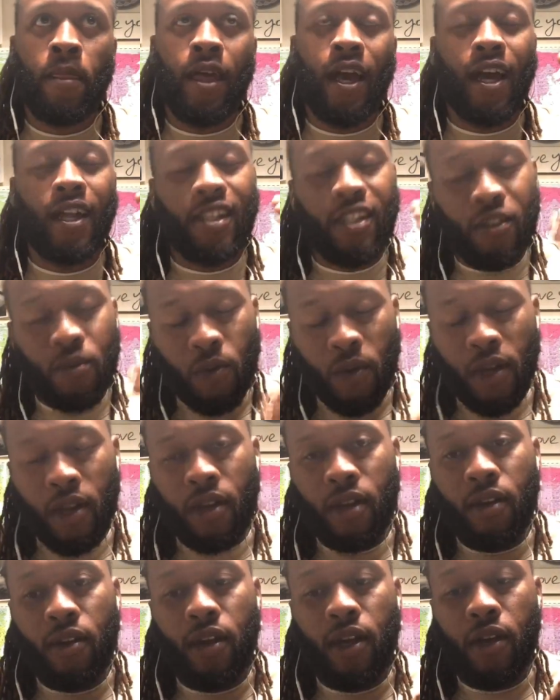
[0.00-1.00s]
I just want
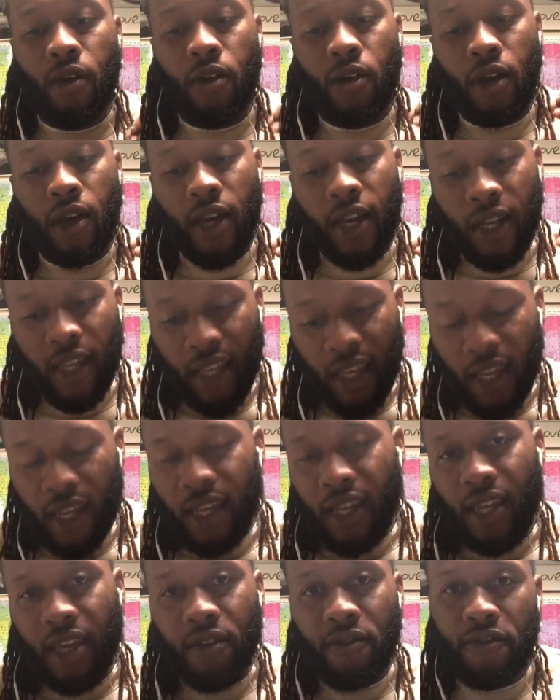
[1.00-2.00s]
to
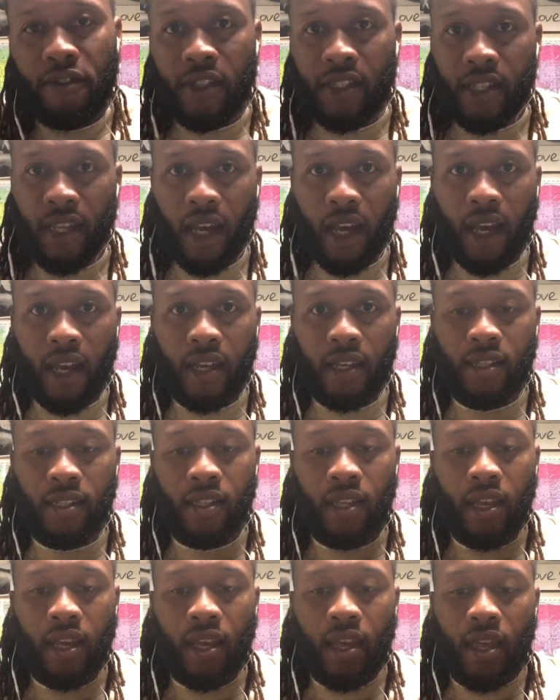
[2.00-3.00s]
again emphasize
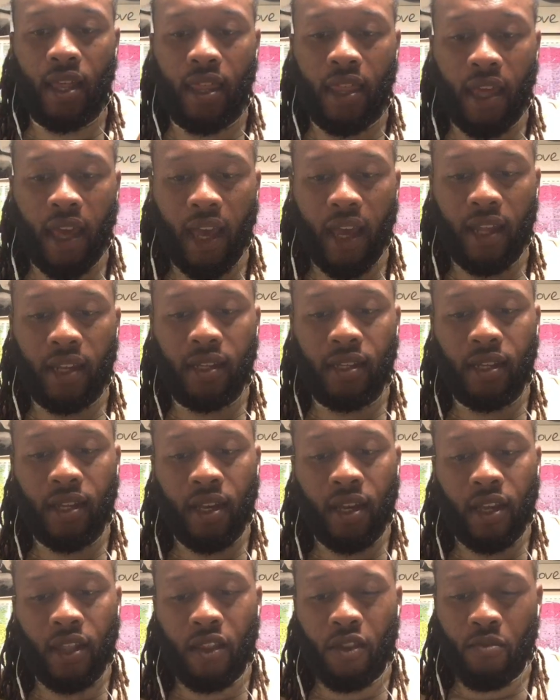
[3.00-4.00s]
that
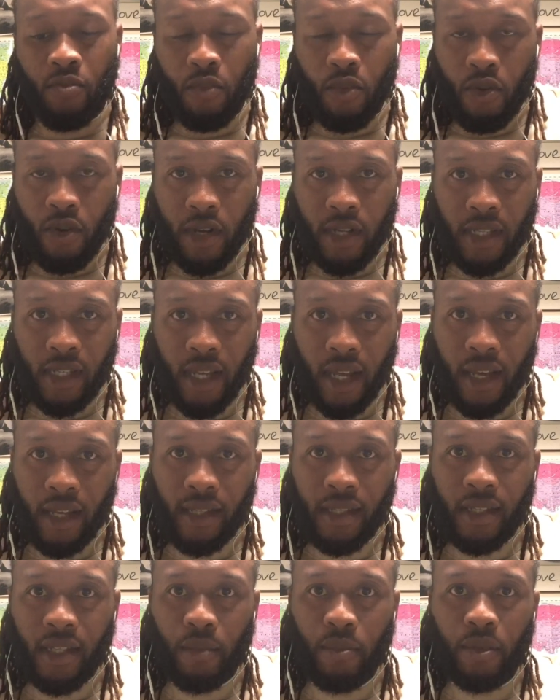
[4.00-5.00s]
the Moor
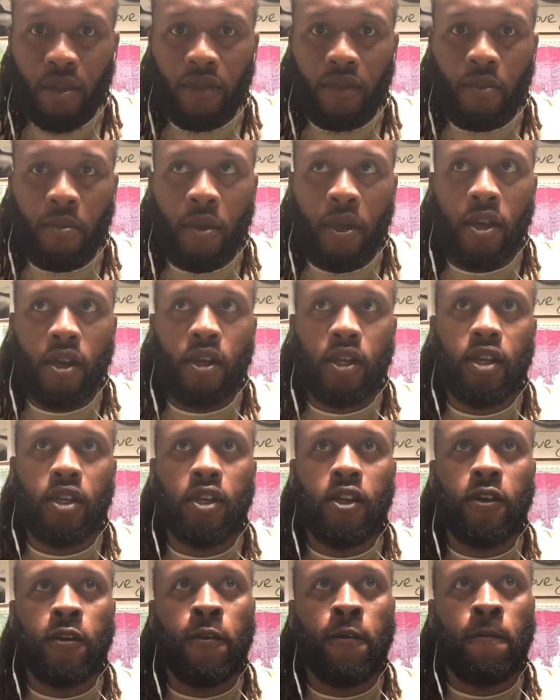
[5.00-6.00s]
Science Temple of
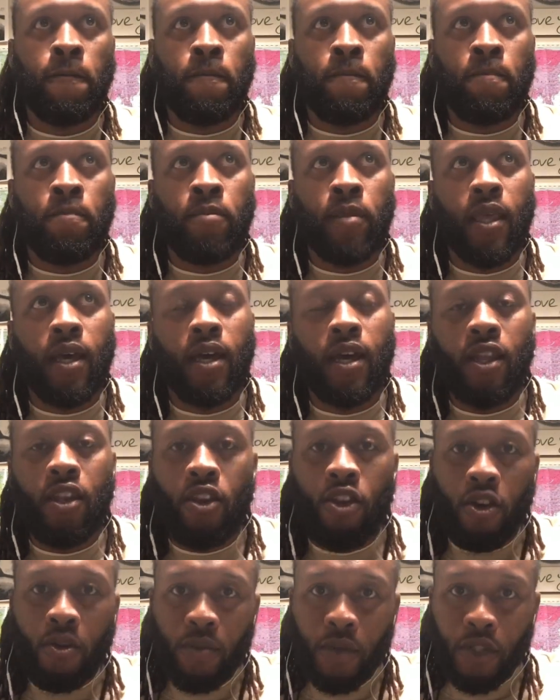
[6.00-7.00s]
America,
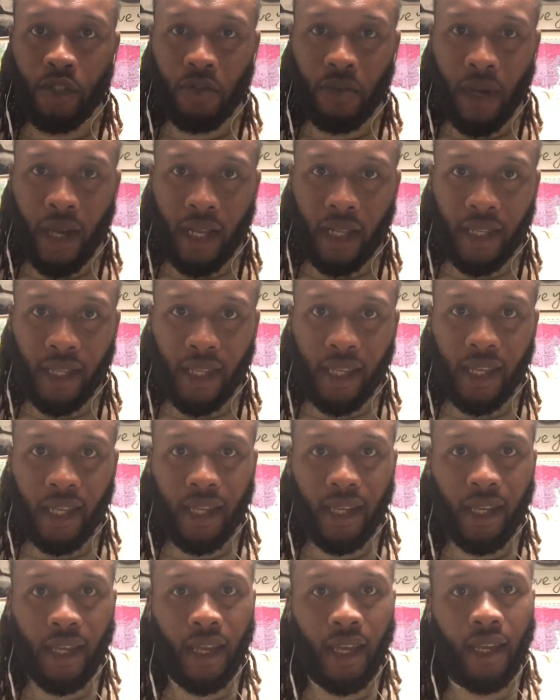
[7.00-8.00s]
Noble Drew
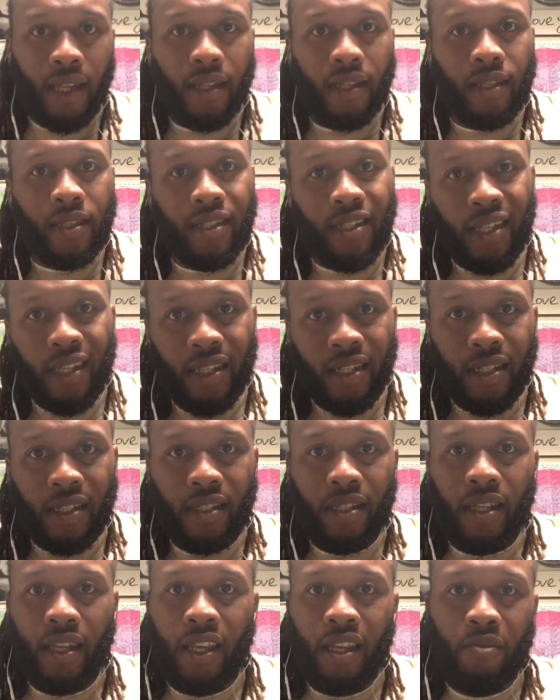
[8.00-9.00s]
Ali and the teachings
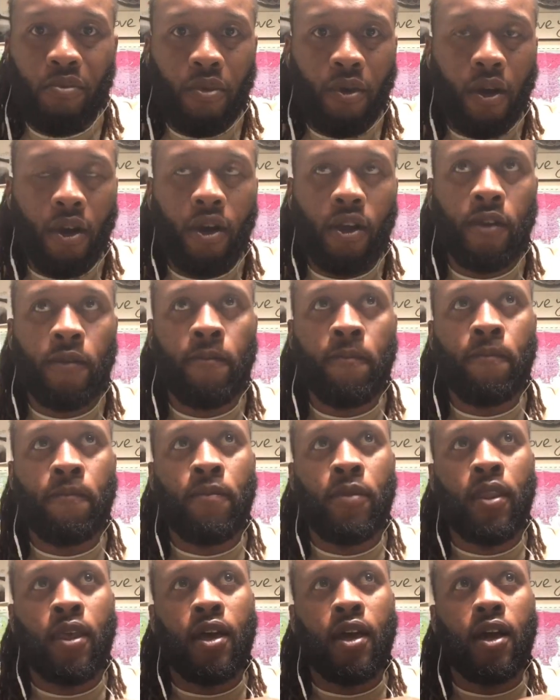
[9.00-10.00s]
that he brought,
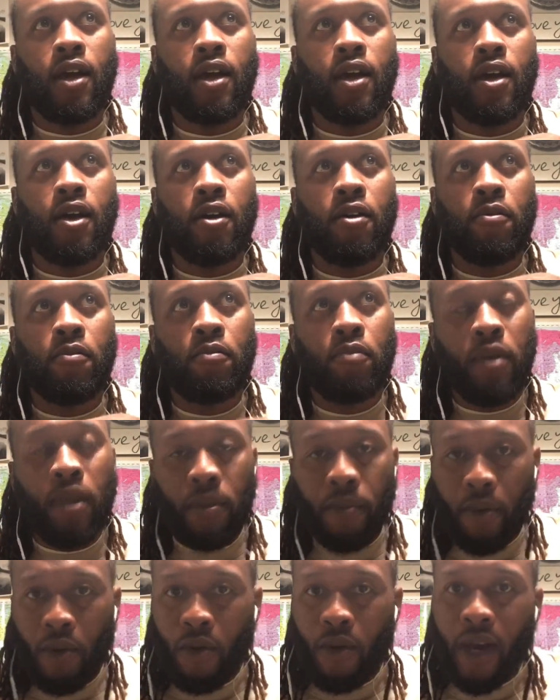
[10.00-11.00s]

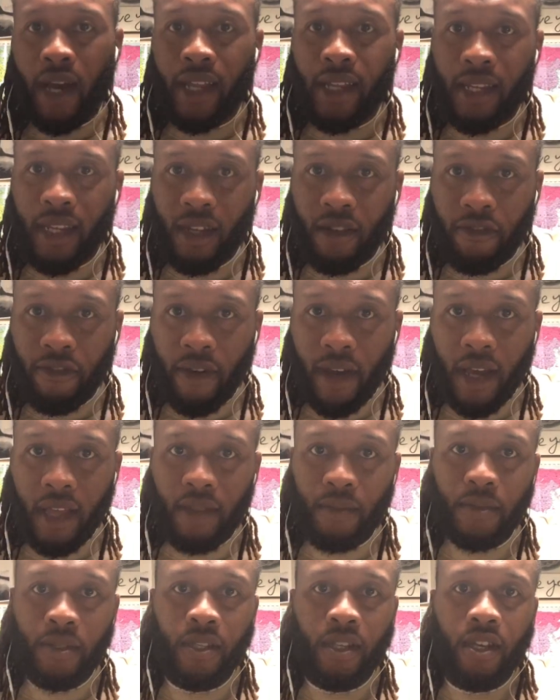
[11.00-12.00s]
people who identify
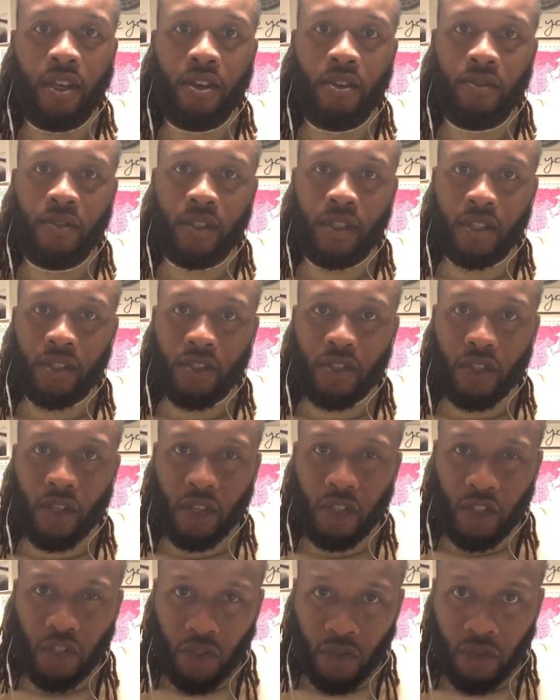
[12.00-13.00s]
themselves as
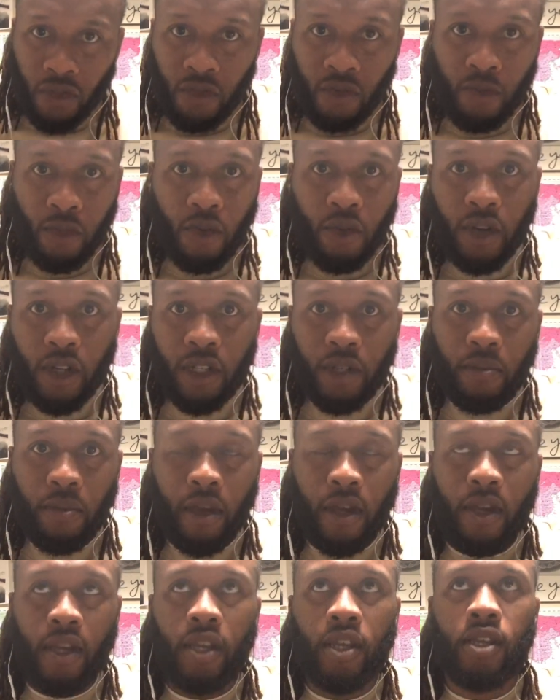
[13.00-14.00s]
true Moorish
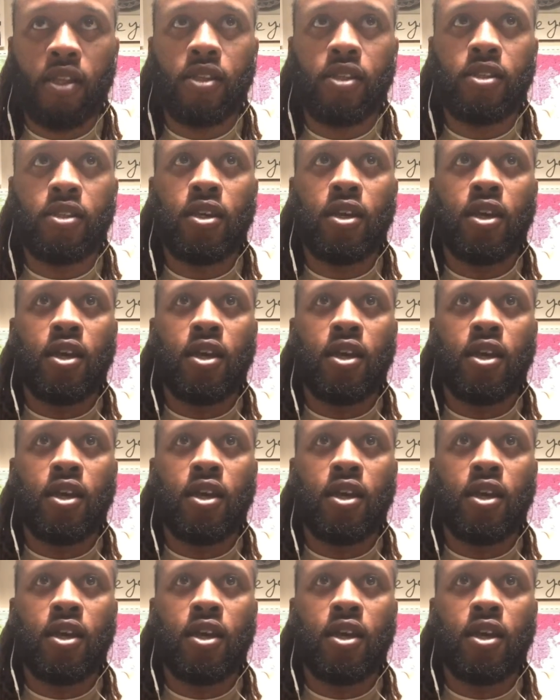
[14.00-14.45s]
Americans,